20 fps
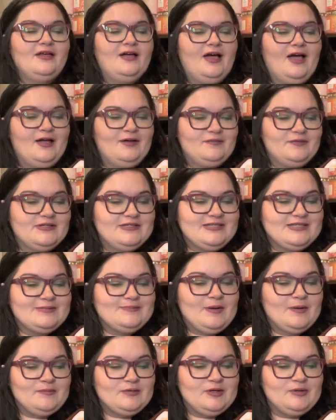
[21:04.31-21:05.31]
Um, this is
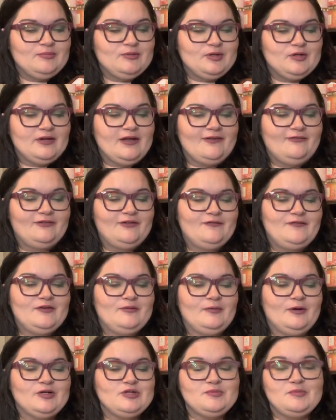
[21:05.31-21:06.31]
pumpkin puree, fluffy
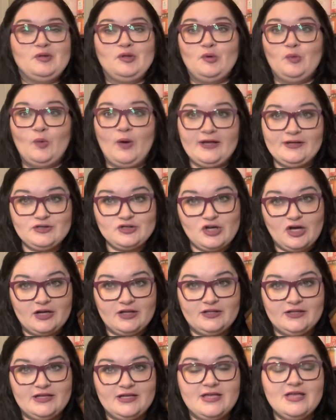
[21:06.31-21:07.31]
marshmallow, white
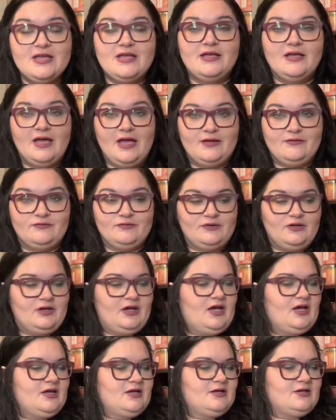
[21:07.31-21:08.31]
chocolate, and
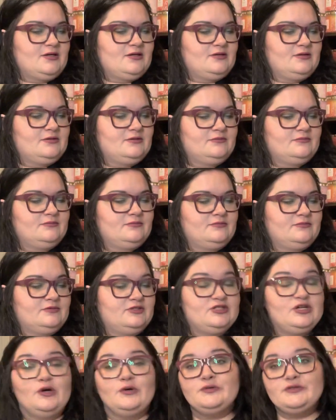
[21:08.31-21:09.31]
um,
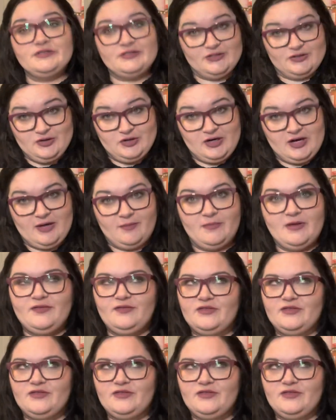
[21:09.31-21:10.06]
toasted graham.